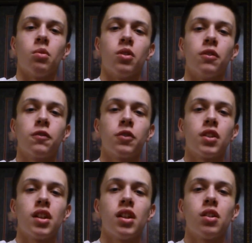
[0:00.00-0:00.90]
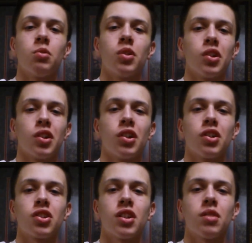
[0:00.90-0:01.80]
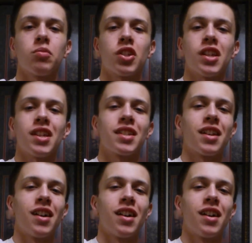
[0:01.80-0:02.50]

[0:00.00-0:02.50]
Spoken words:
We're free to worship Jesus,